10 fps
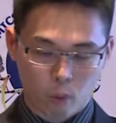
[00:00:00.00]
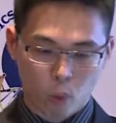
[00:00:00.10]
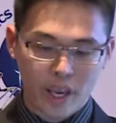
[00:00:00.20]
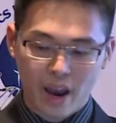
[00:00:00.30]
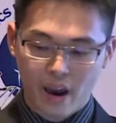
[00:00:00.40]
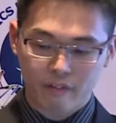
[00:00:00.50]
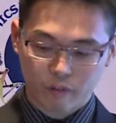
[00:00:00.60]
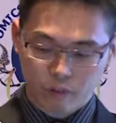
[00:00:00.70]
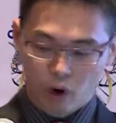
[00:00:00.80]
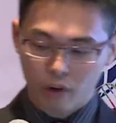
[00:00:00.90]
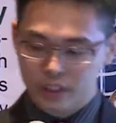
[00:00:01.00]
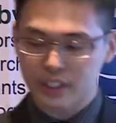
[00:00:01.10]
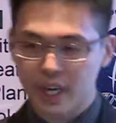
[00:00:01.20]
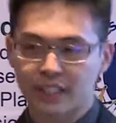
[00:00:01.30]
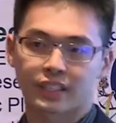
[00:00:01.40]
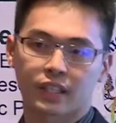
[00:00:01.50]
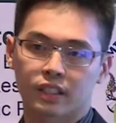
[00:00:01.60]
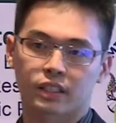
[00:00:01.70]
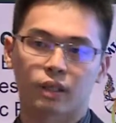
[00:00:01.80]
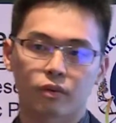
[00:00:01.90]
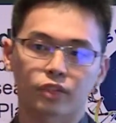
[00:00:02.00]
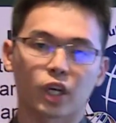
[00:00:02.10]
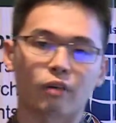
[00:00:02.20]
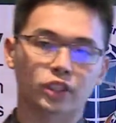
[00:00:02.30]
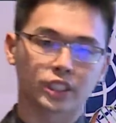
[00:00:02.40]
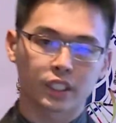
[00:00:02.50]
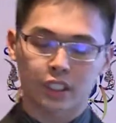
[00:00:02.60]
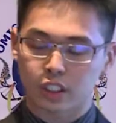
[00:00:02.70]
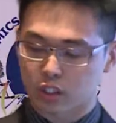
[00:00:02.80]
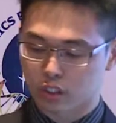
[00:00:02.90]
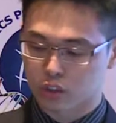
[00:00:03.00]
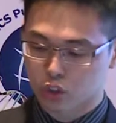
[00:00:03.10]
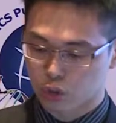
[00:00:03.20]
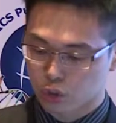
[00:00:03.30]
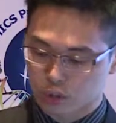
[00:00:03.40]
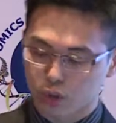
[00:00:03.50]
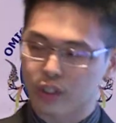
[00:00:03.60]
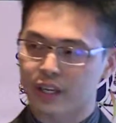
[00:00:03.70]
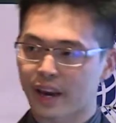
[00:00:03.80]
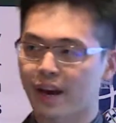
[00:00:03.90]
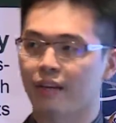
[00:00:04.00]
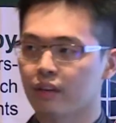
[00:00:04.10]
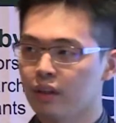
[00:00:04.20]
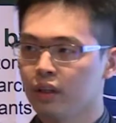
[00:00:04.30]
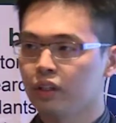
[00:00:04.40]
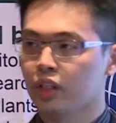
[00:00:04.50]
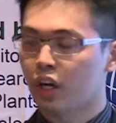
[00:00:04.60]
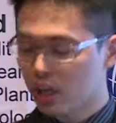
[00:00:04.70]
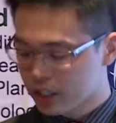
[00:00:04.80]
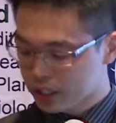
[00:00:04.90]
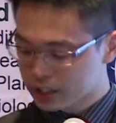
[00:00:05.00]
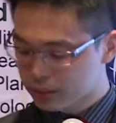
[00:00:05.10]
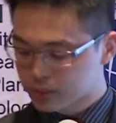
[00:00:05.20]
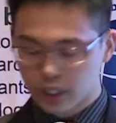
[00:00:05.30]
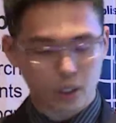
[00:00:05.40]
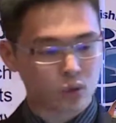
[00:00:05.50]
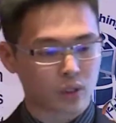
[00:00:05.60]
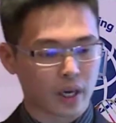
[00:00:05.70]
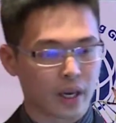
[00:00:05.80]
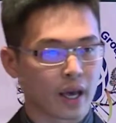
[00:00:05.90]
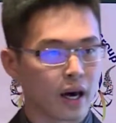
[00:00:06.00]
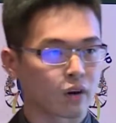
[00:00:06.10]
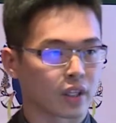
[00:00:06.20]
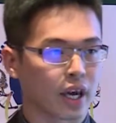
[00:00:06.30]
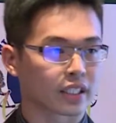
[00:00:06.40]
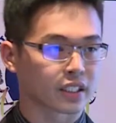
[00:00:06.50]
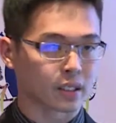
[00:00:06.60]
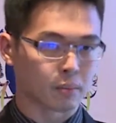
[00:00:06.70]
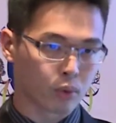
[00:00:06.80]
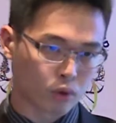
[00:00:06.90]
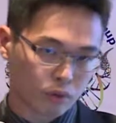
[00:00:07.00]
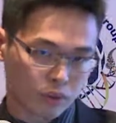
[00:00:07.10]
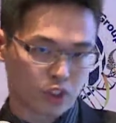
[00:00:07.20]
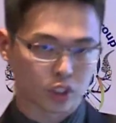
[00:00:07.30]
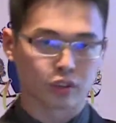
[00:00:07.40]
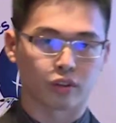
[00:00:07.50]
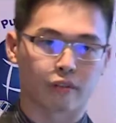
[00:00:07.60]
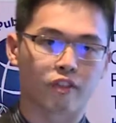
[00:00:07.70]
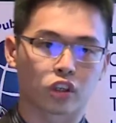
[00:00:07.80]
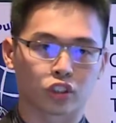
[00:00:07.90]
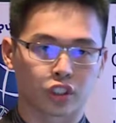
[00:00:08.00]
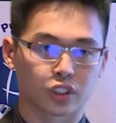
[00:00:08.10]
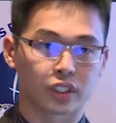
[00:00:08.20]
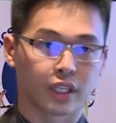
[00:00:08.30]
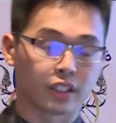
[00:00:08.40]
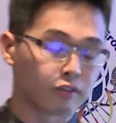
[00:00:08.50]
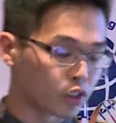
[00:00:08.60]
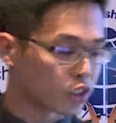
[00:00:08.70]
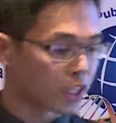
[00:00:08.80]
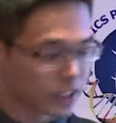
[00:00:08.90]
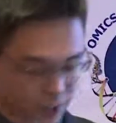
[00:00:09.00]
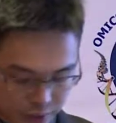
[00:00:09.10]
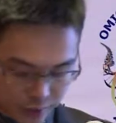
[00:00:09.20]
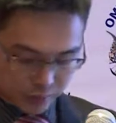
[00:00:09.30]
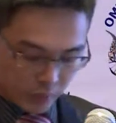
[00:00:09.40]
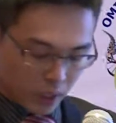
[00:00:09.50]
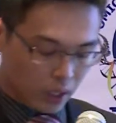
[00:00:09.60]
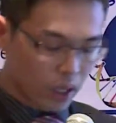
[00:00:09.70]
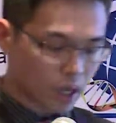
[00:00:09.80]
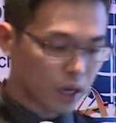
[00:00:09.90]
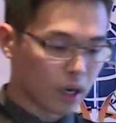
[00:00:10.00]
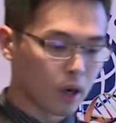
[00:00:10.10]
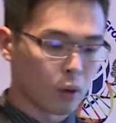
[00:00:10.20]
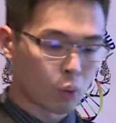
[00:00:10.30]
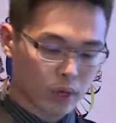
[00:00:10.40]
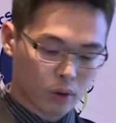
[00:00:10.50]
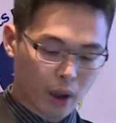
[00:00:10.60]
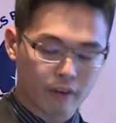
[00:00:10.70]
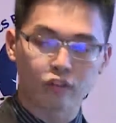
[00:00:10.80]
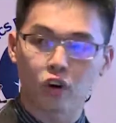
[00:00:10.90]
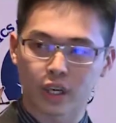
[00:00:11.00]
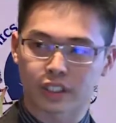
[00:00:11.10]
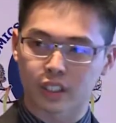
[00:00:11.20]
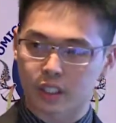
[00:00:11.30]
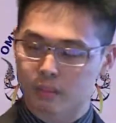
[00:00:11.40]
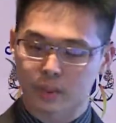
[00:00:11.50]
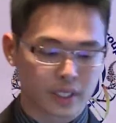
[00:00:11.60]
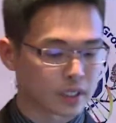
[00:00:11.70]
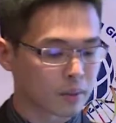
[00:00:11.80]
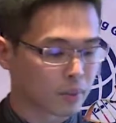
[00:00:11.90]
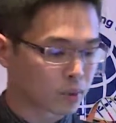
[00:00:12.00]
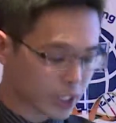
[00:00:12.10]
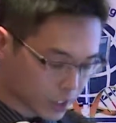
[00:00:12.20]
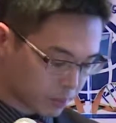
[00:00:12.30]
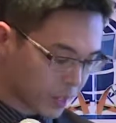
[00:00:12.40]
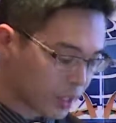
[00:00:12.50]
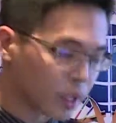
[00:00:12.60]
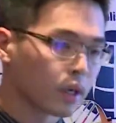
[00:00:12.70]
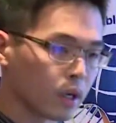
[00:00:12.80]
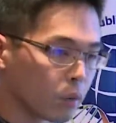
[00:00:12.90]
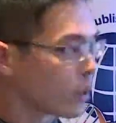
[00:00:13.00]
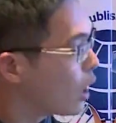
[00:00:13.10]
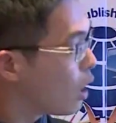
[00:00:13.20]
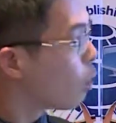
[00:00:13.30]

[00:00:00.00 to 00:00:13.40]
We have already extended some of our study into looking at the cardiac stem cells and how they actually improve in terms of the functions and differentiations. We have not actually completed the projects, but we are